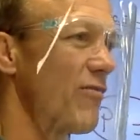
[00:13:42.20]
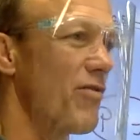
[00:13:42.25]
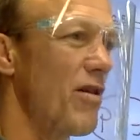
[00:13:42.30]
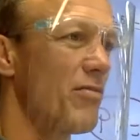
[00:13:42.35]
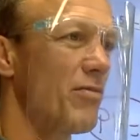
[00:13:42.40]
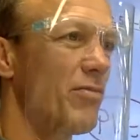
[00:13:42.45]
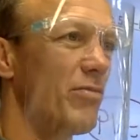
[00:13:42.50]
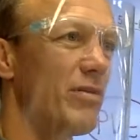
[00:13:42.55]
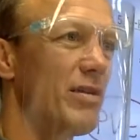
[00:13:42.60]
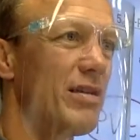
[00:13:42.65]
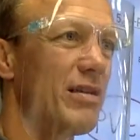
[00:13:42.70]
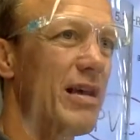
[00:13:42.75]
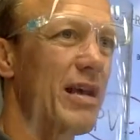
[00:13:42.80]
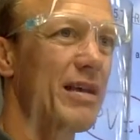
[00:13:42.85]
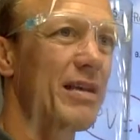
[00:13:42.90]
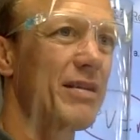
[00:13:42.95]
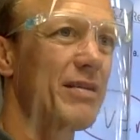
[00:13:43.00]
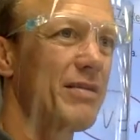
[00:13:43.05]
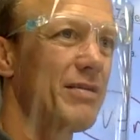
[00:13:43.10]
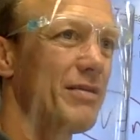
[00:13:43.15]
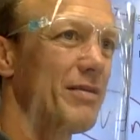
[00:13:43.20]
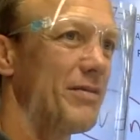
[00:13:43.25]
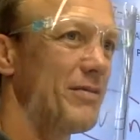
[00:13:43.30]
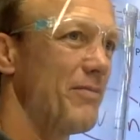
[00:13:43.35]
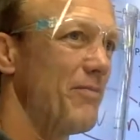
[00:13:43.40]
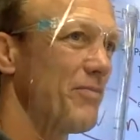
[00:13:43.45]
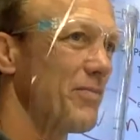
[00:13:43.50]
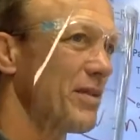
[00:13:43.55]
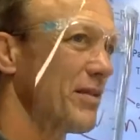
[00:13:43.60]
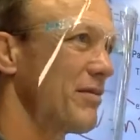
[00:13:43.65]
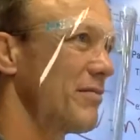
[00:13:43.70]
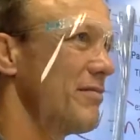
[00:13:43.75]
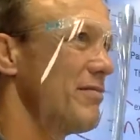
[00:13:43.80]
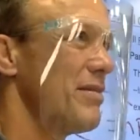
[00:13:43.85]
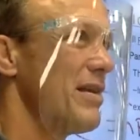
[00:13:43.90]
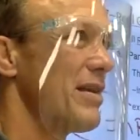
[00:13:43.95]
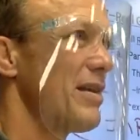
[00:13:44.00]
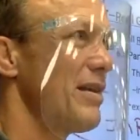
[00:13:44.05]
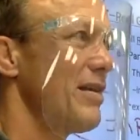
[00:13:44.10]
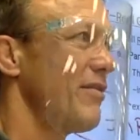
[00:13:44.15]
anywhere from probably like
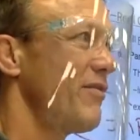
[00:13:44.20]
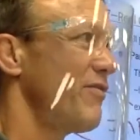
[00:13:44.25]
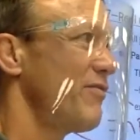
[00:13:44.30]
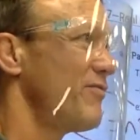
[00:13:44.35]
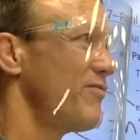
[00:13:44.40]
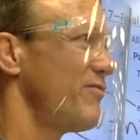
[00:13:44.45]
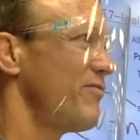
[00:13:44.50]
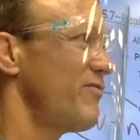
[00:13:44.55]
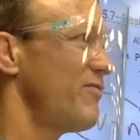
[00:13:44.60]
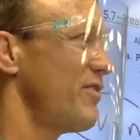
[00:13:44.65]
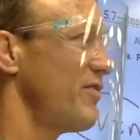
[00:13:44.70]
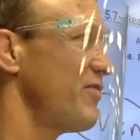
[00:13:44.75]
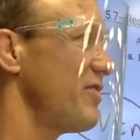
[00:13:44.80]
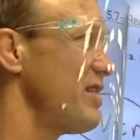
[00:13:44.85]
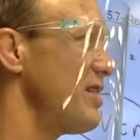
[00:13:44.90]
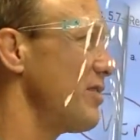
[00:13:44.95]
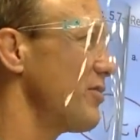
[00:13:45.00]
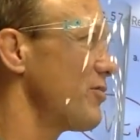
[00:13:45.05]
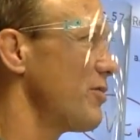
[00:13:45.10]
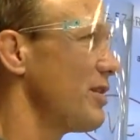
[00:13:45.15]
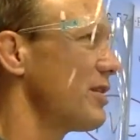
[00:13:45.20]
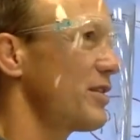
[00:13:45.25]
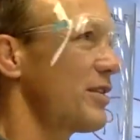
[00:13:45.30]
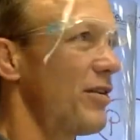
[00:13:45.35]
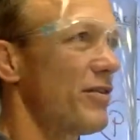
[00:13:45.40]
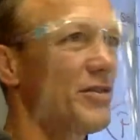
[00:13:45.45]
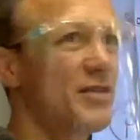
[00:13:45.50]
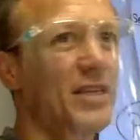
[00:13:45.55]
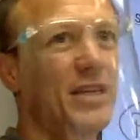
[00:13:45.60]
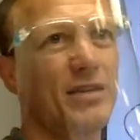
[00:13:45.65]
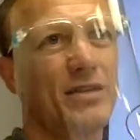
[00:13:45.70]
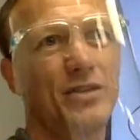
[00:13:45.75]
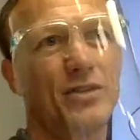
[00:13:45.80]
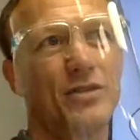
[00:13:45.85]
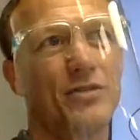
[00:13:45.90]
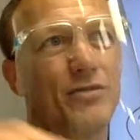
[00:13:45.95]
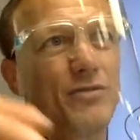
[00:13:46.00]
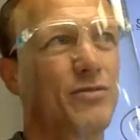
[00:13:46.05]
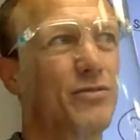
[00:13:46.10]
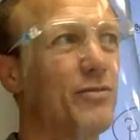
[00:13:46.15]
negative 15 degrees
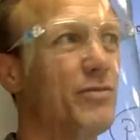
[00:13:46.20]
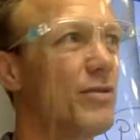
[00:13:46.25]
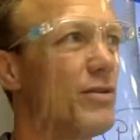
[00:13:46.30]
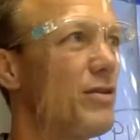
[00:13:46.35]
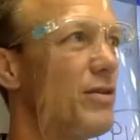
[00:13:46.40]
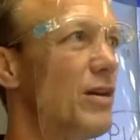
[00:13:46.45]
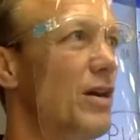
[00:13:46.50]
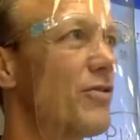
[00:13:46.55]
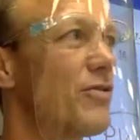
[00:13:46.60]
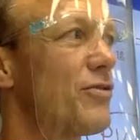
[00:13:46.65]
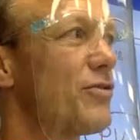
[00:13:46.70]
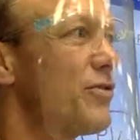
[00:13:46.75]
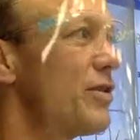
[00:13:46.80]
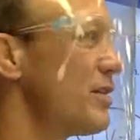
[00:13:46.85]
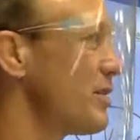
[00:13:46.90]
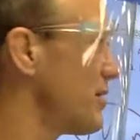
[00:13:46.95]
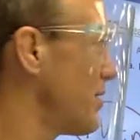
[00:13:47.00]
Celsius to